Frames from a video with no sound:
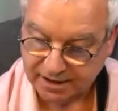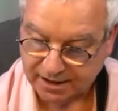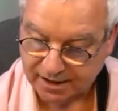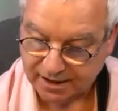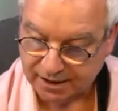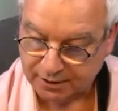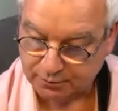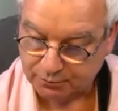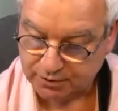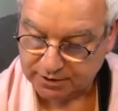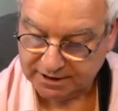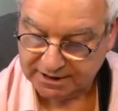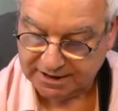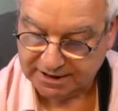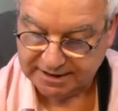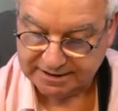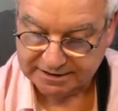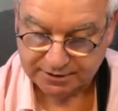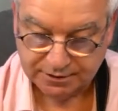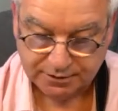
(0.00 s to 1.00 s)
uh, what I'd
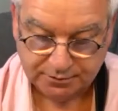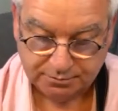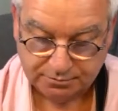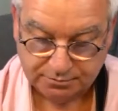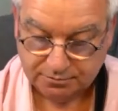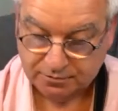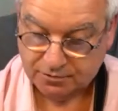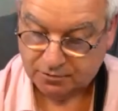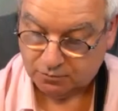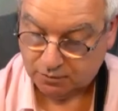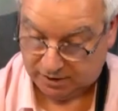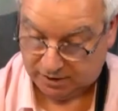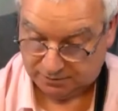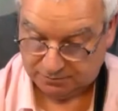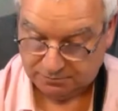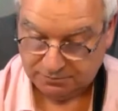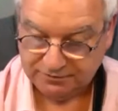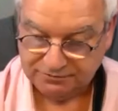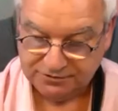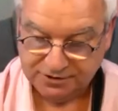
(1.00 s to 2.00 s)
like to, well,
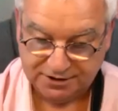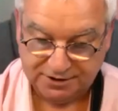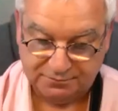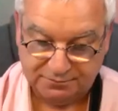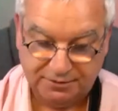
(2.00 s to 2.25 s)
we've done it.